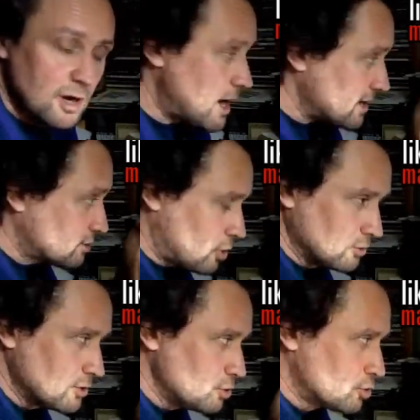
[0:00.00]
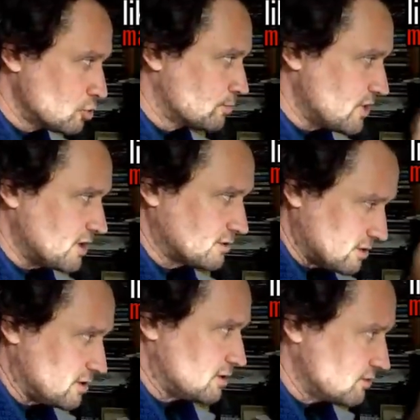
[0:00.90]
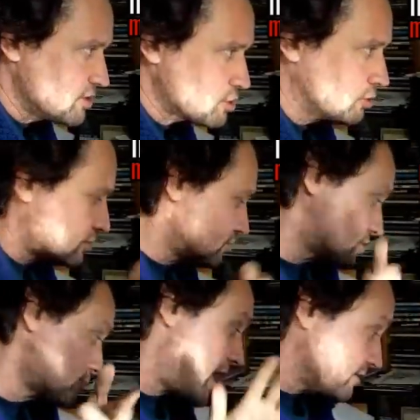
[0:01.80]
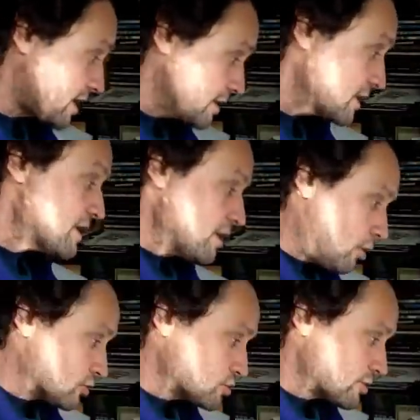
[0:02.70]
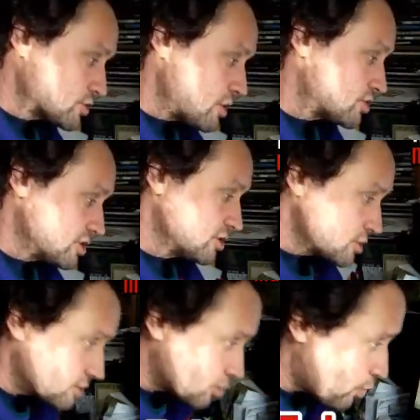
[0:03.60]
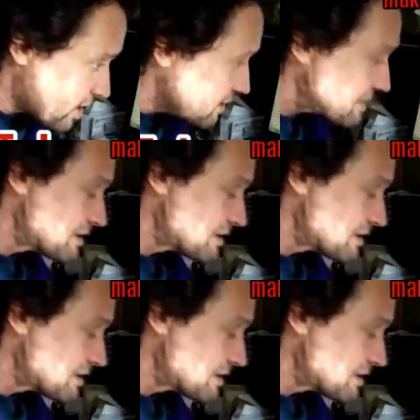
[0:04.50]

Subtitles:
I told YouTube that this content is mine. I also research in a certain way